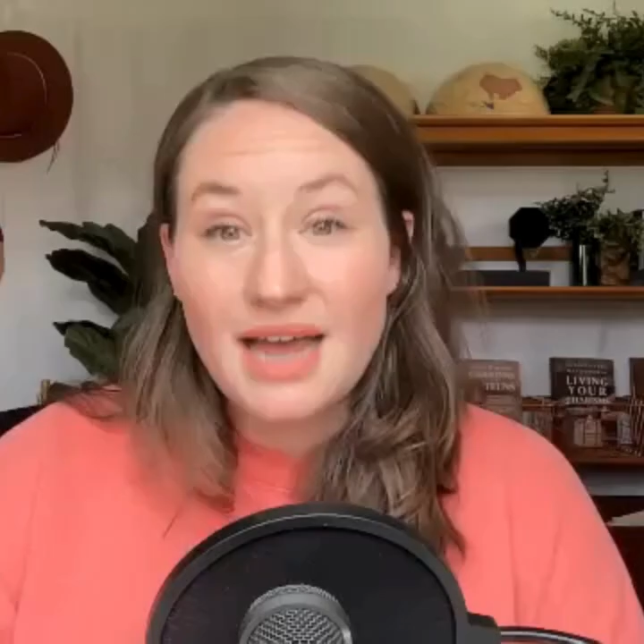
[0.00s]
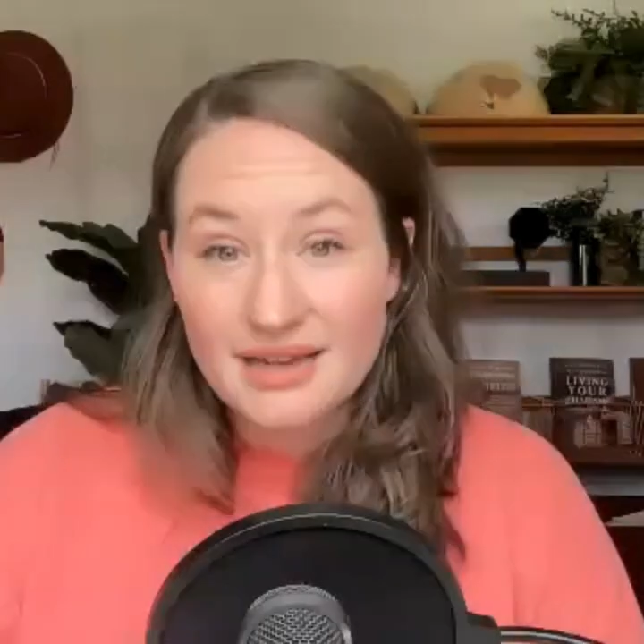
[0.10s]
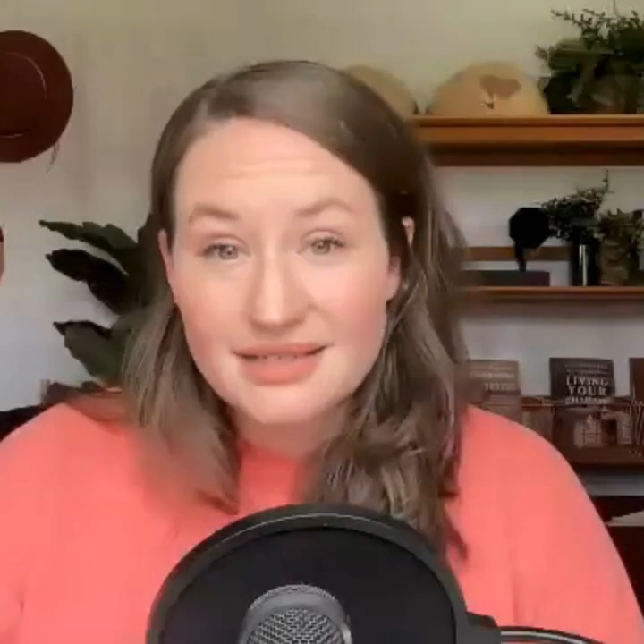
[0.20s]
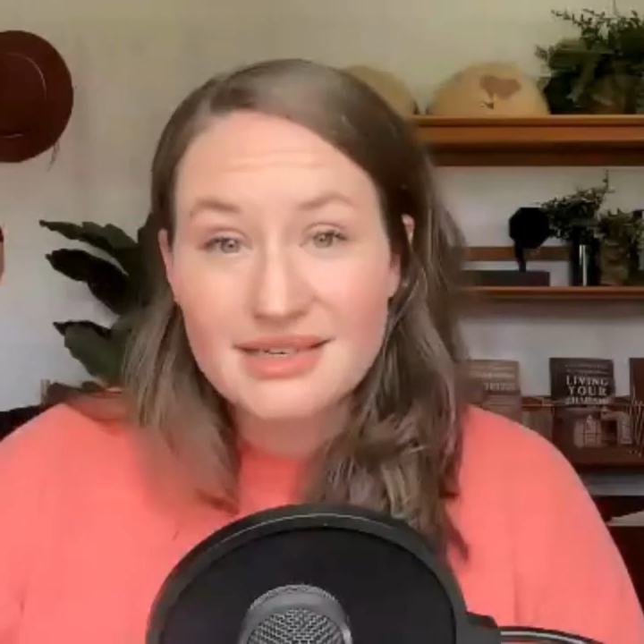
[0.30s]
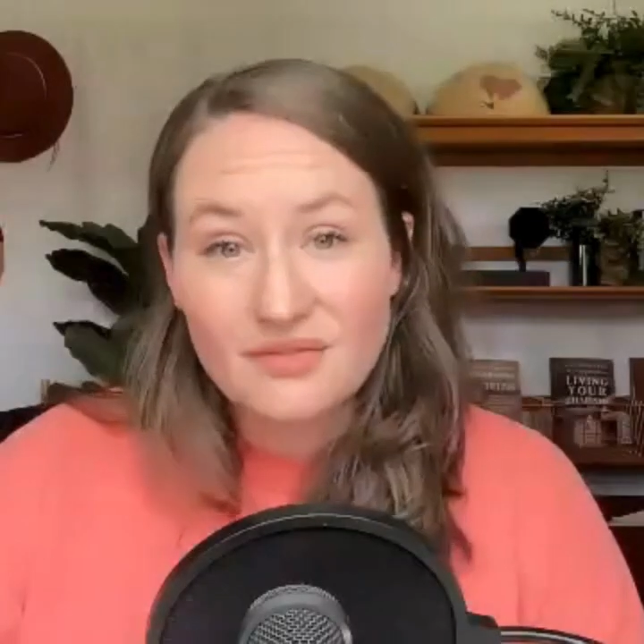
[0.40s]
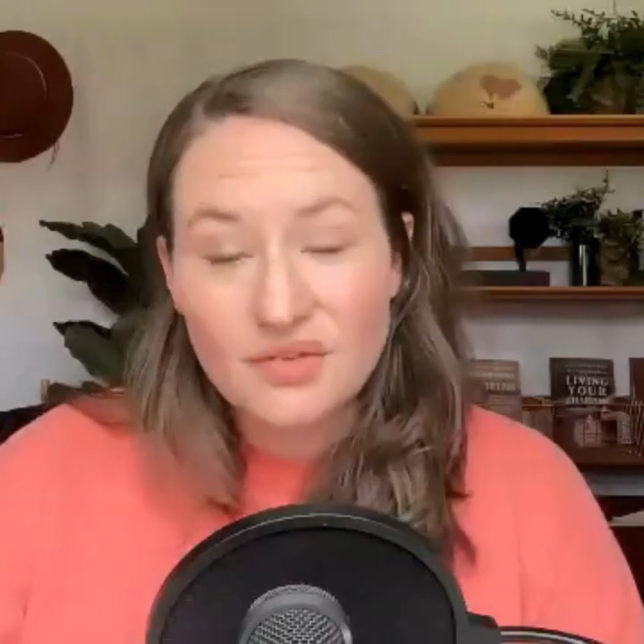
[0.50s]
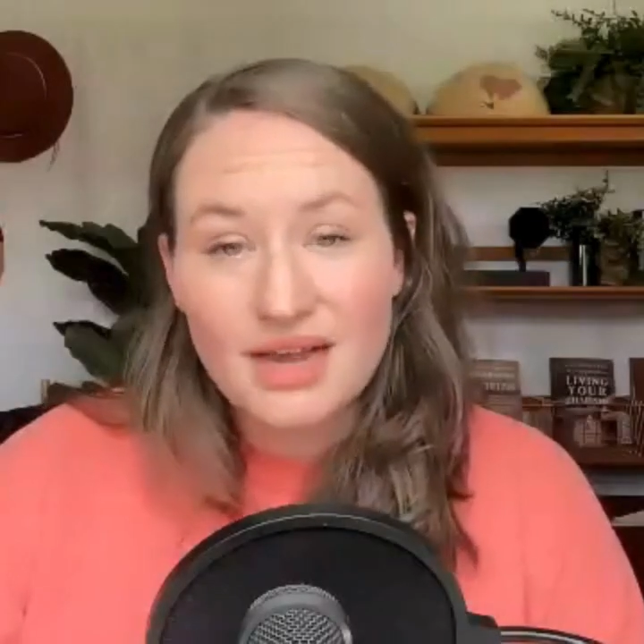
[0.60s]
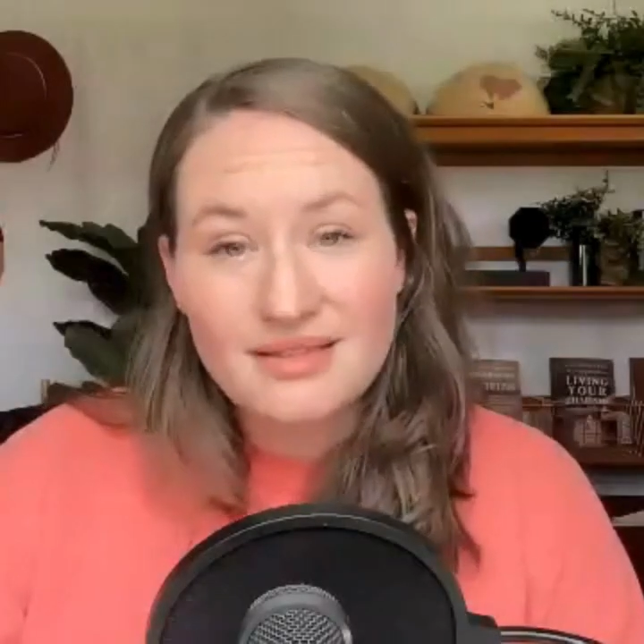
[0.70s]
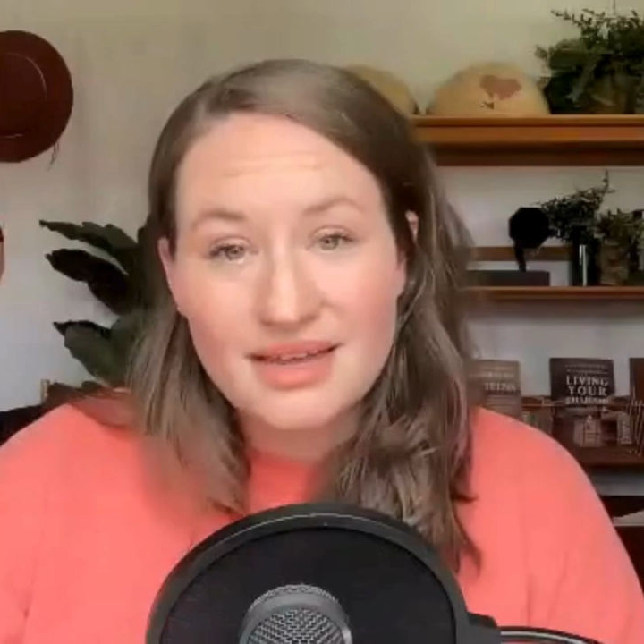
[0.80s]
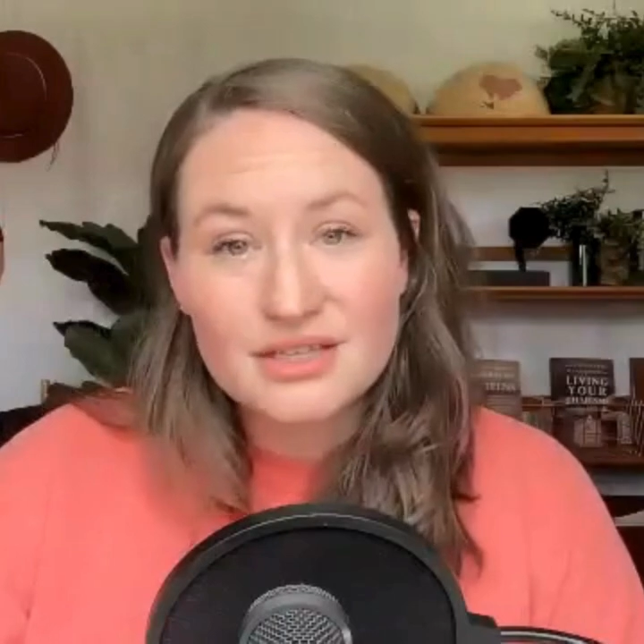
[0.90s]
Yes,
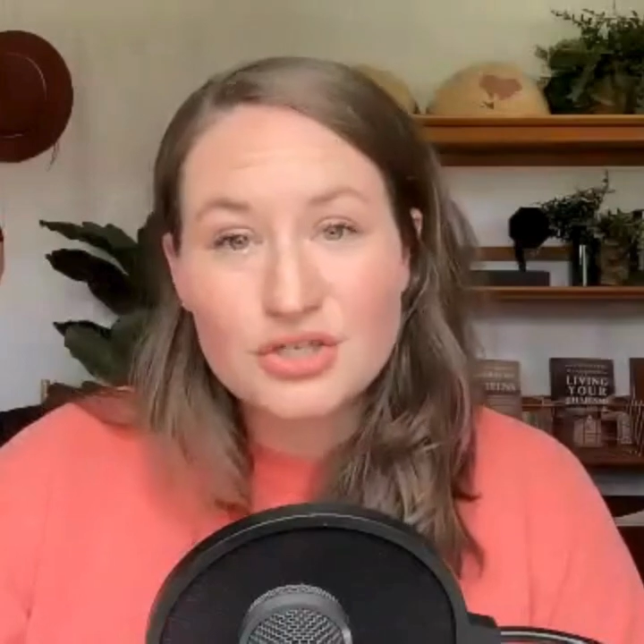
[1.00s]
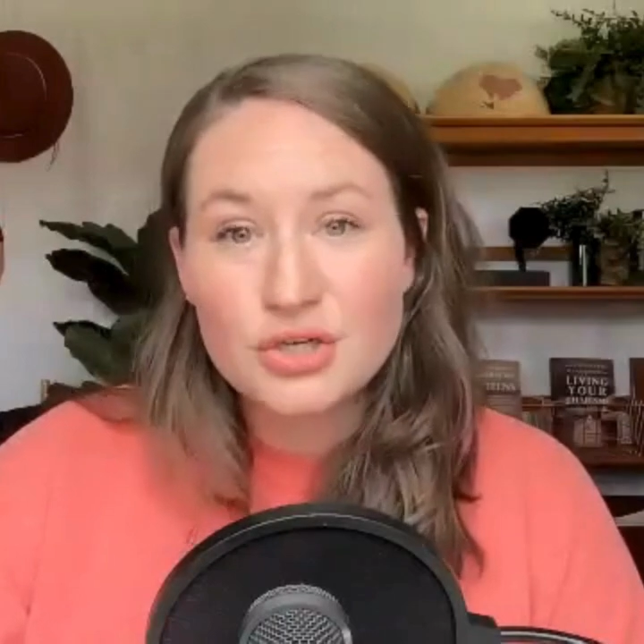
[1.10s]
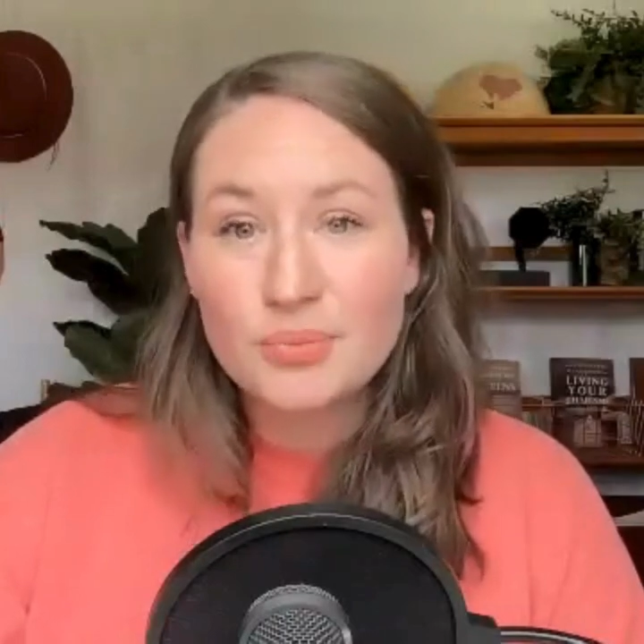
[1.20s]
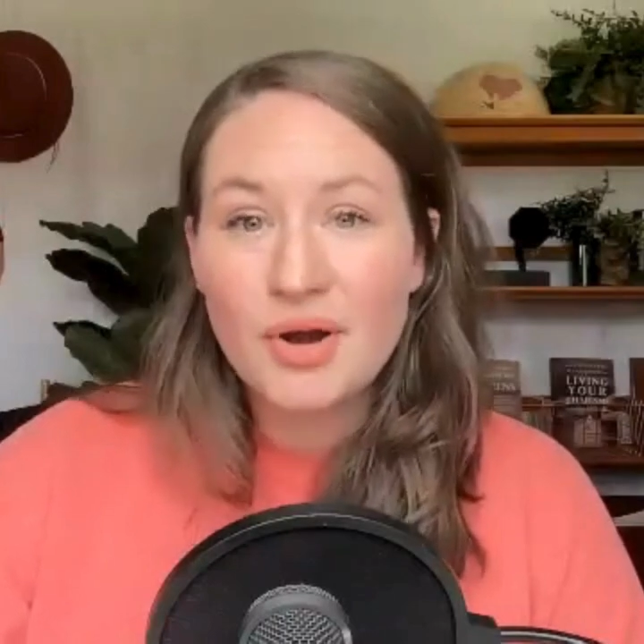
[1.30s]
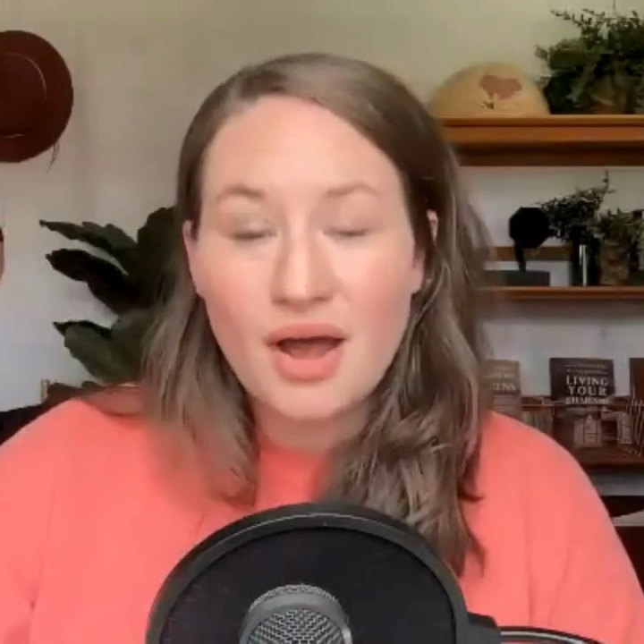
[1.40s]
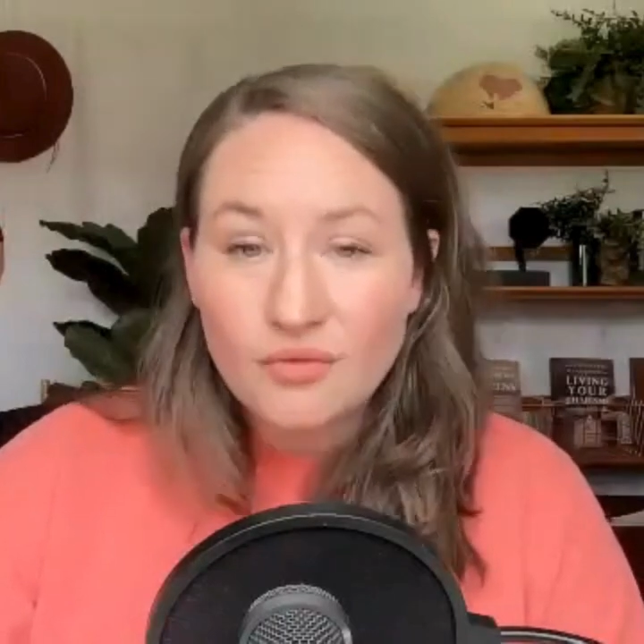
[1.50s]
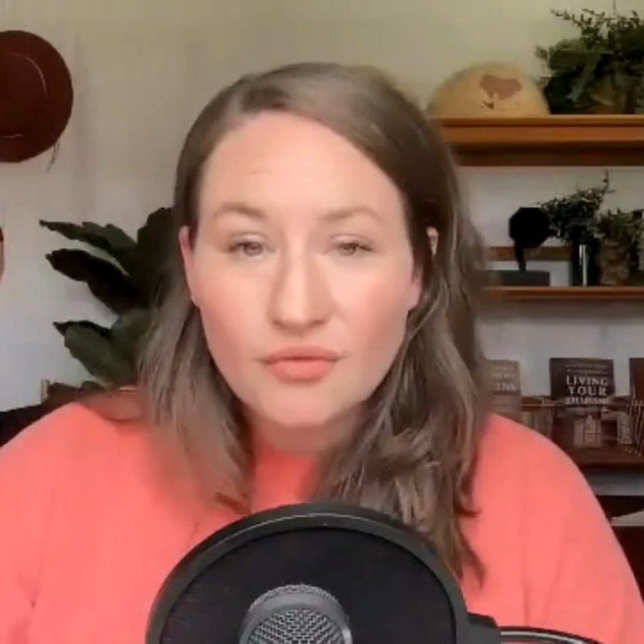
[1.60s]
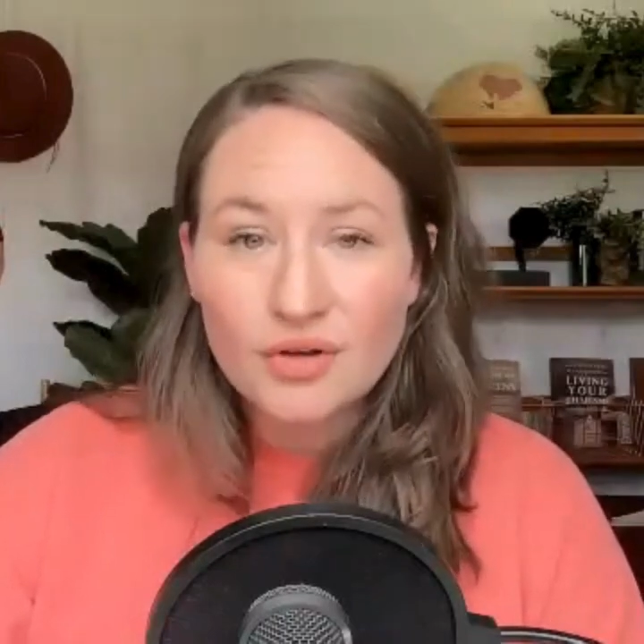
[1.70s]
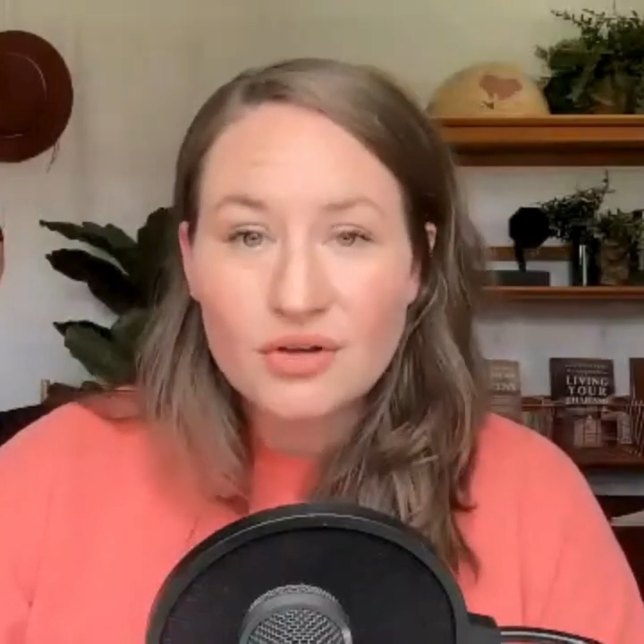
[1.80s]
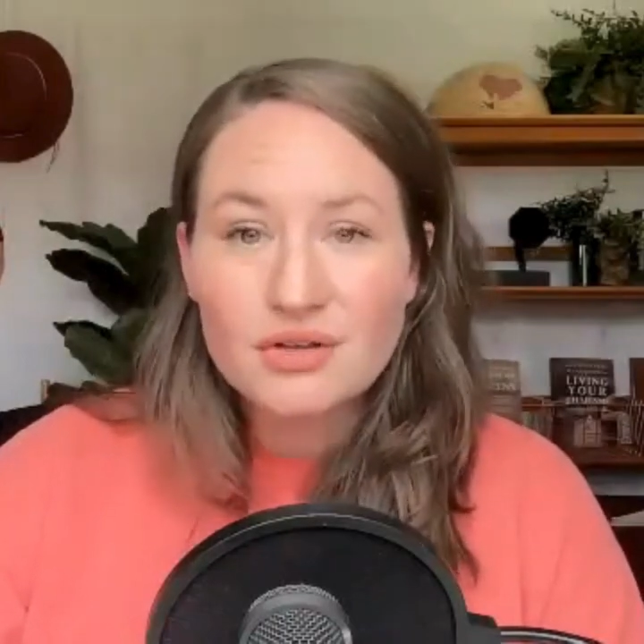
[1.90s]
definitely. I think it's super
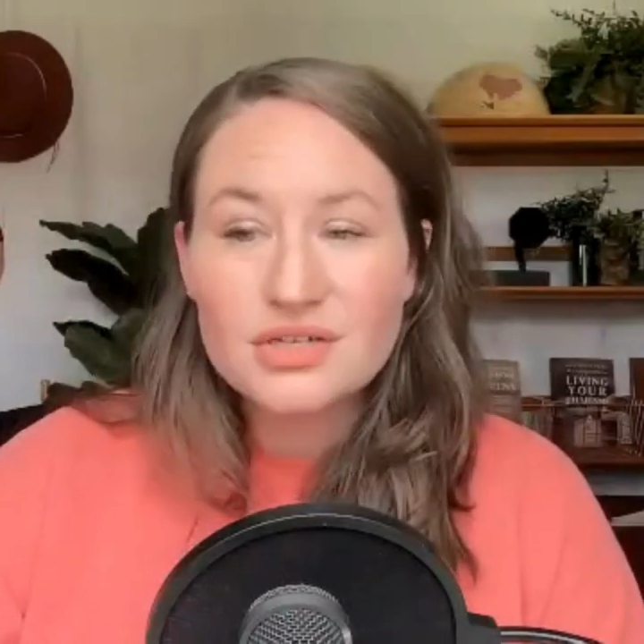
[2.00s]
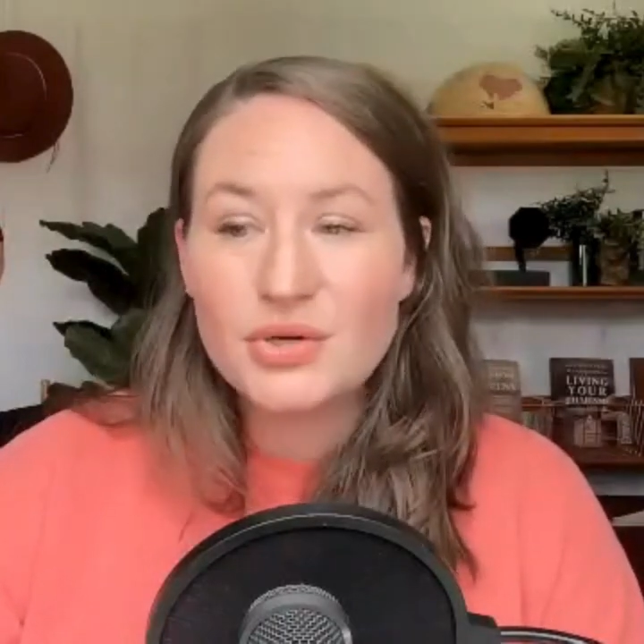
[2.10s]
helpful